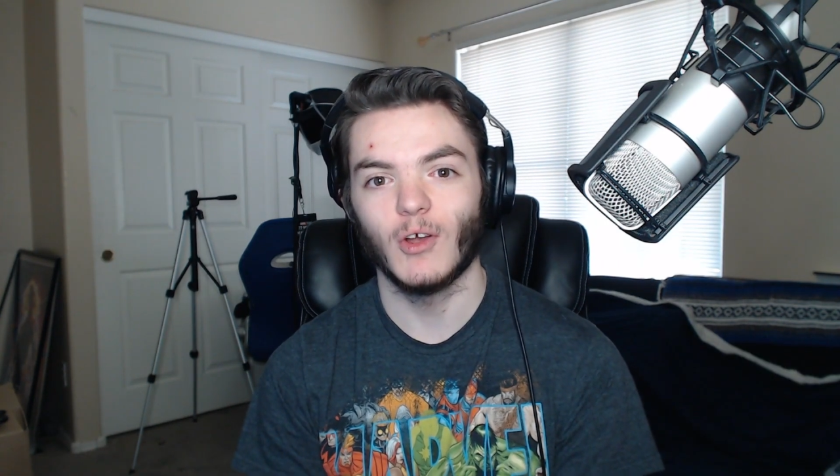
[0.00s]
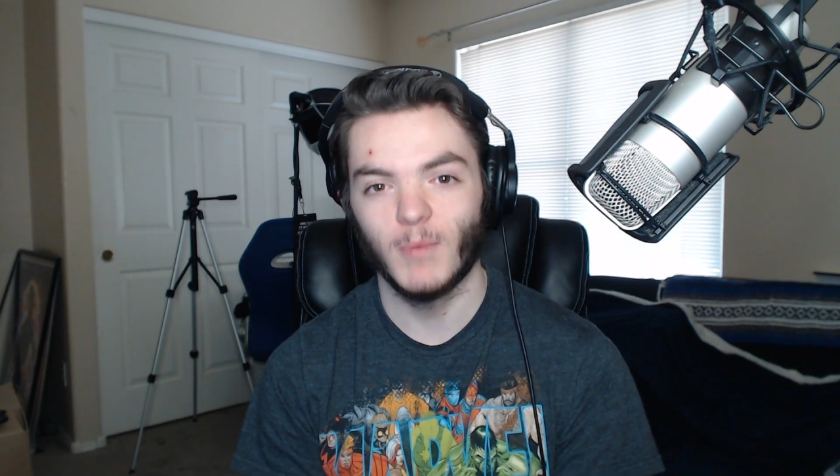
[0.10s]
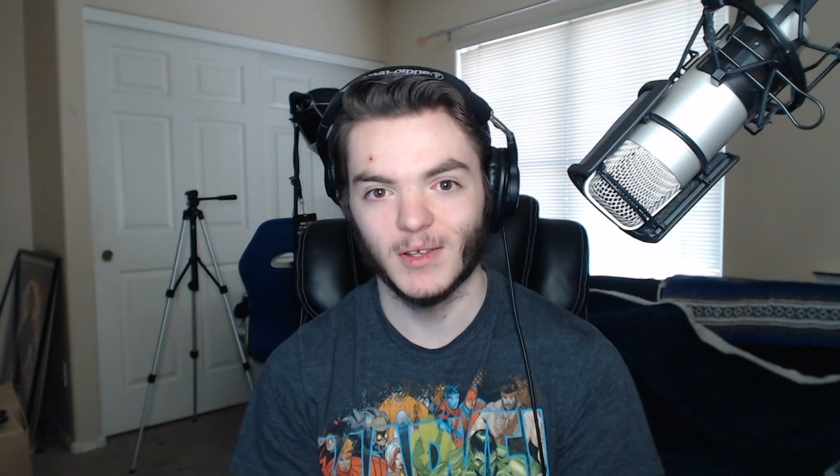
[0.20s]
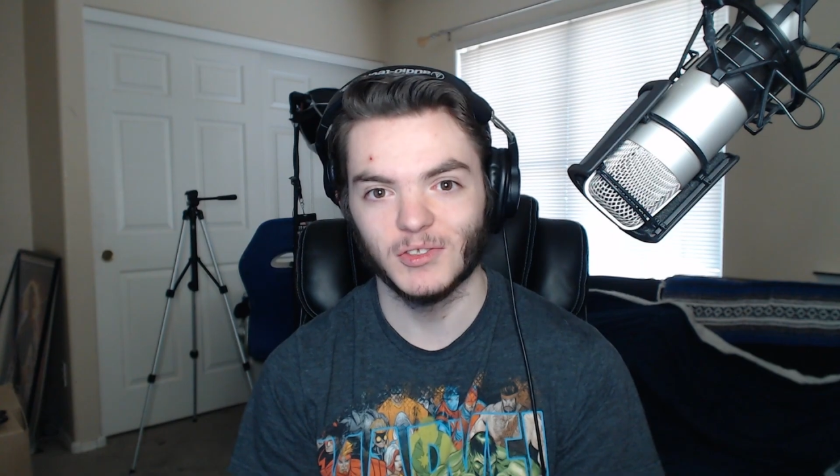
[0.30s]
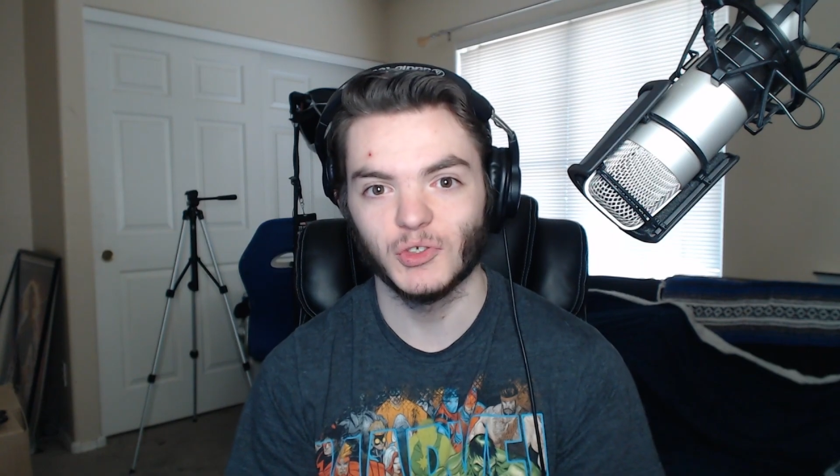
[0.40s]
Hope
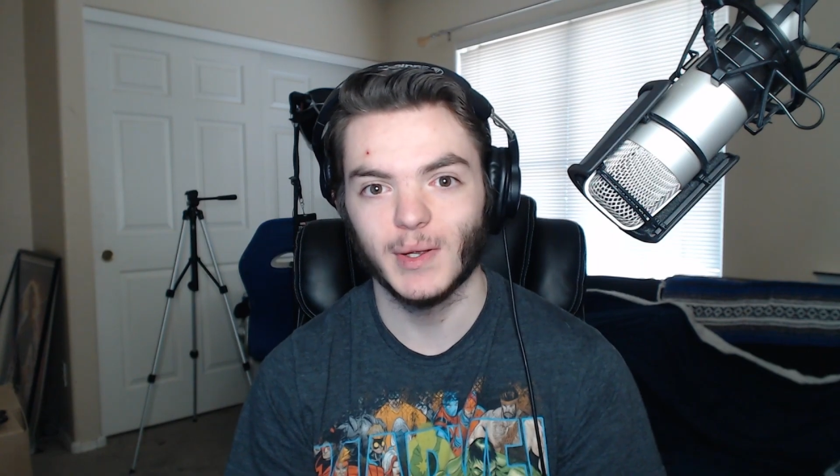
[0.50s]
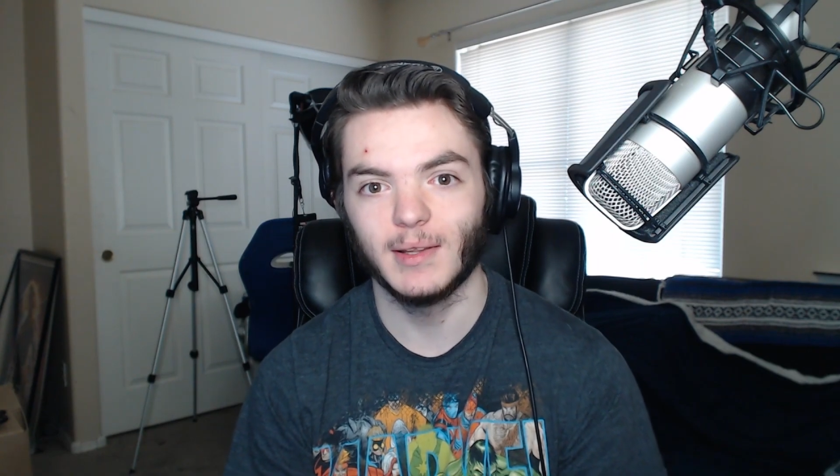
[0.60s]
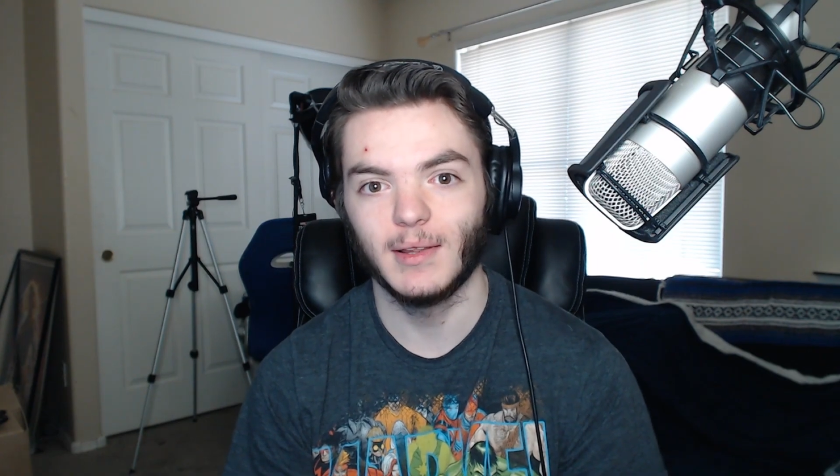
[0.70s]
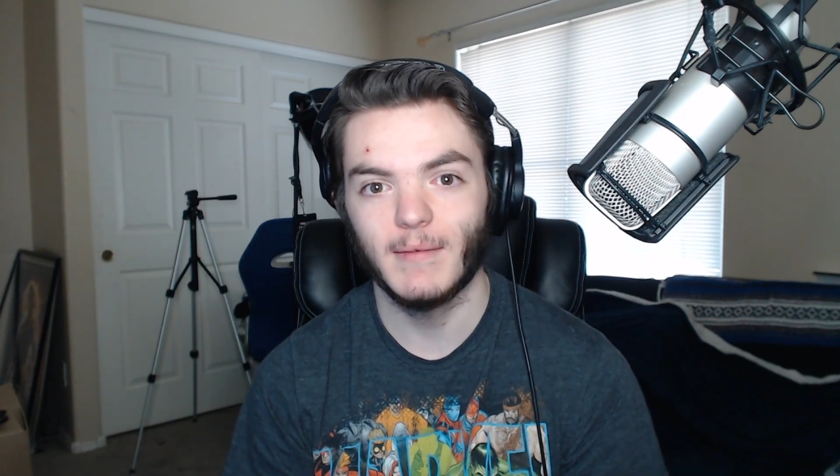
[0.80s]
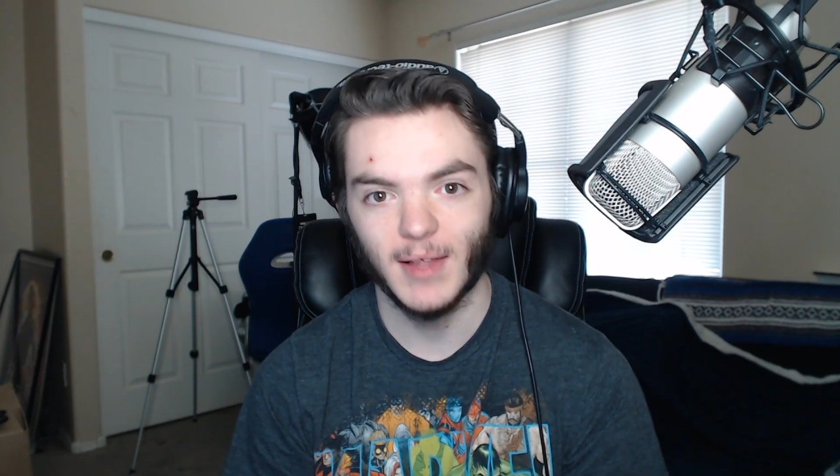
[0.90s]
you guys enjoyed.
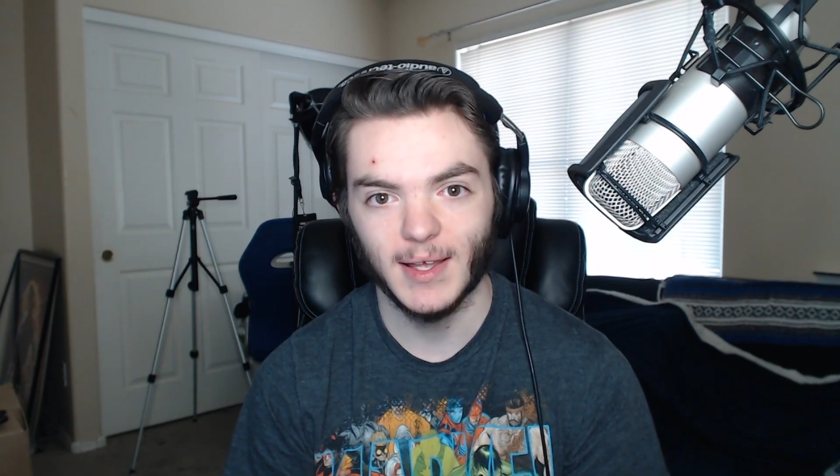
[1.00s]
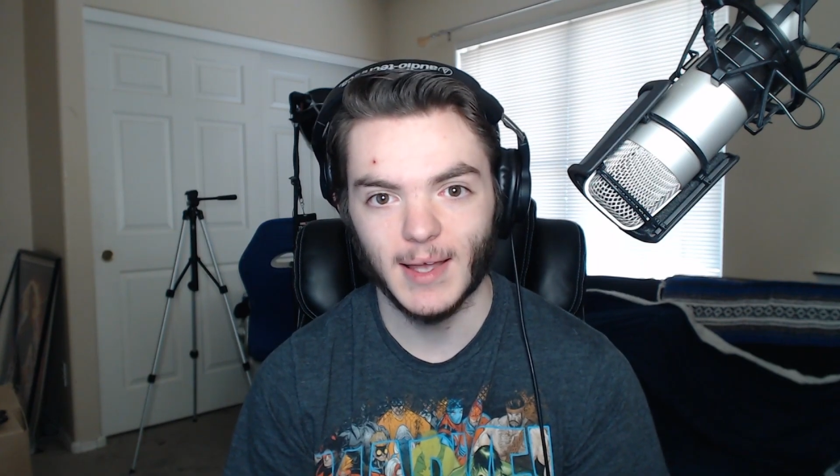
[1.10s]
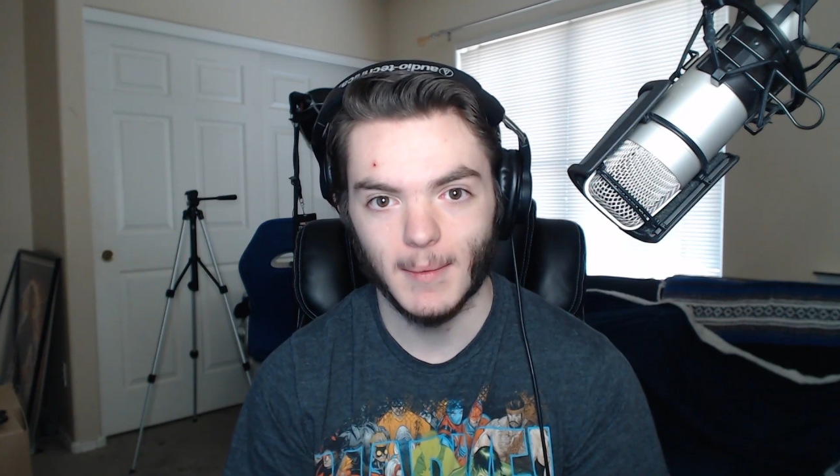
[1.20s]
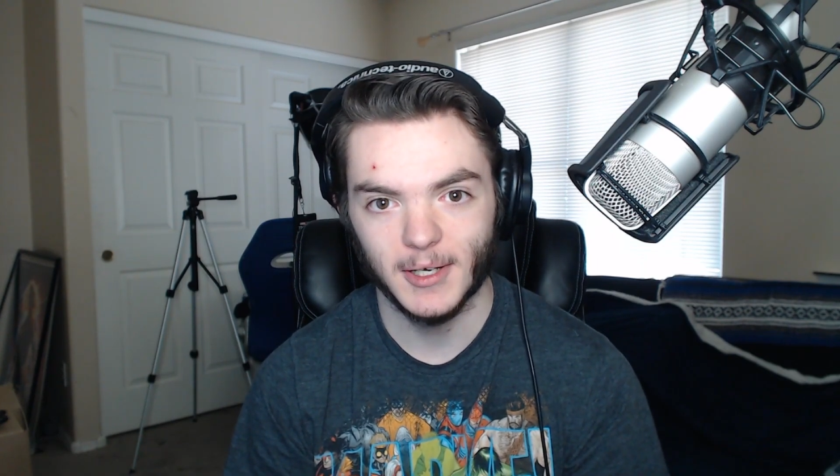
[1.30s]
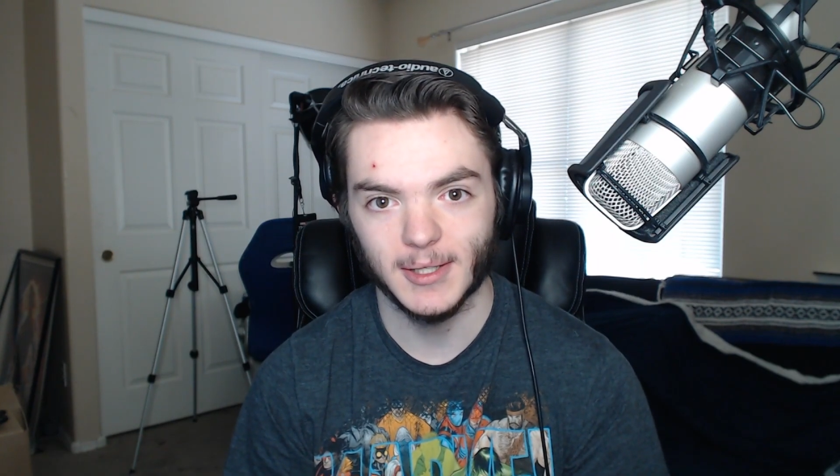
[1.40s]
Leave a like,
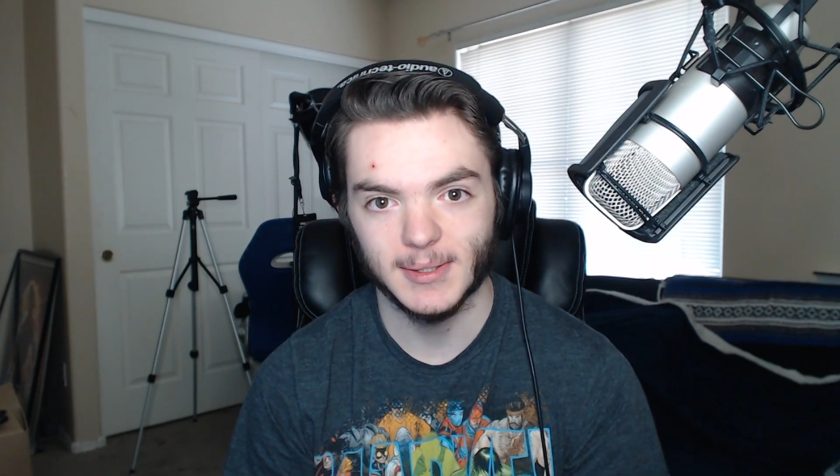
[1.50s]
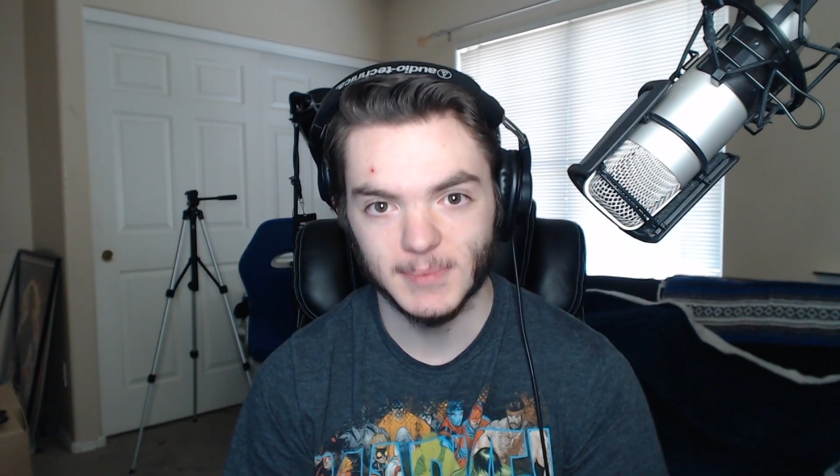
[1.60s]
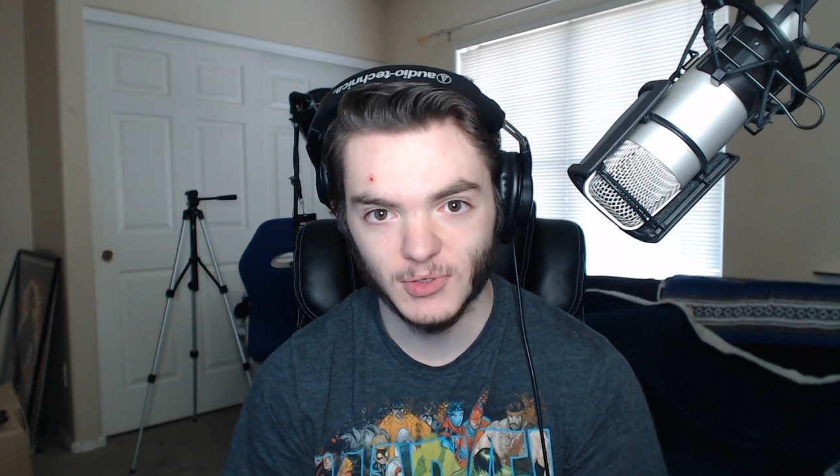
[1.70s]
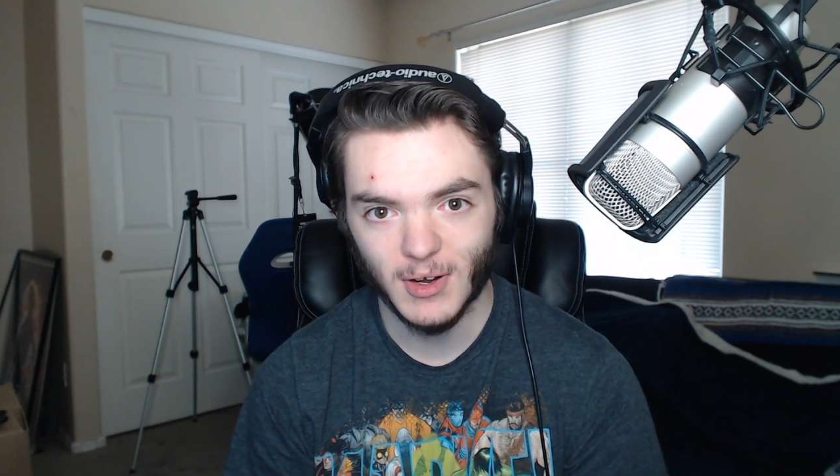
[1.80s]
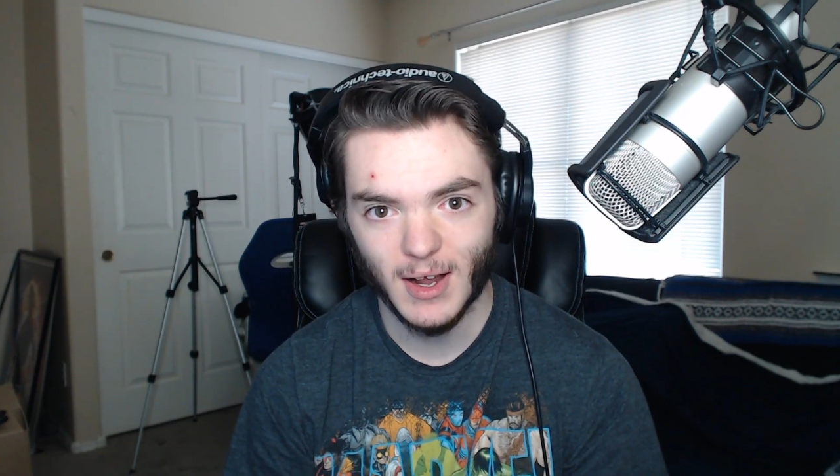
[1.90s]
comment, and
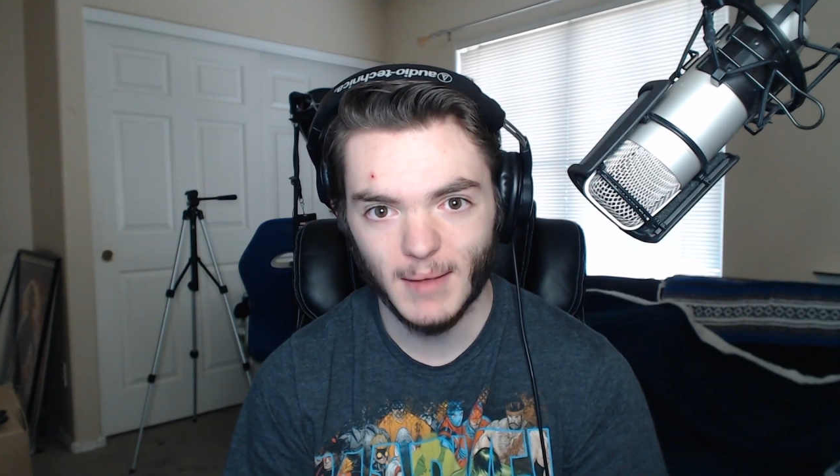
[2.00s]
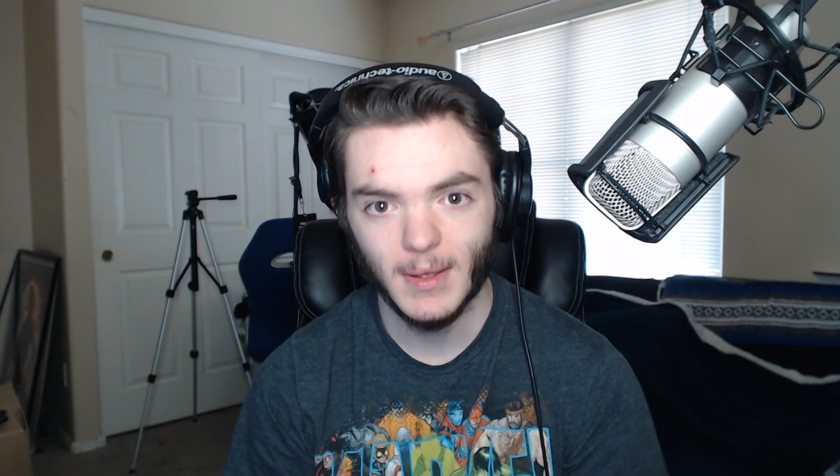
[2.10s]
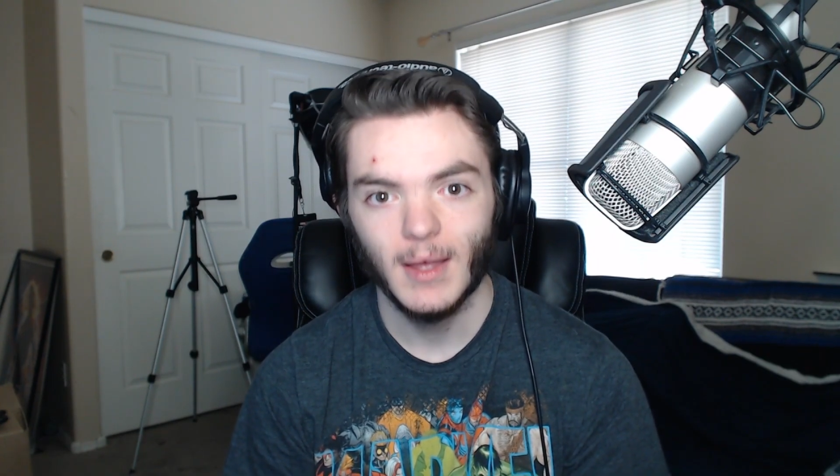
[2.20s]
subscribe.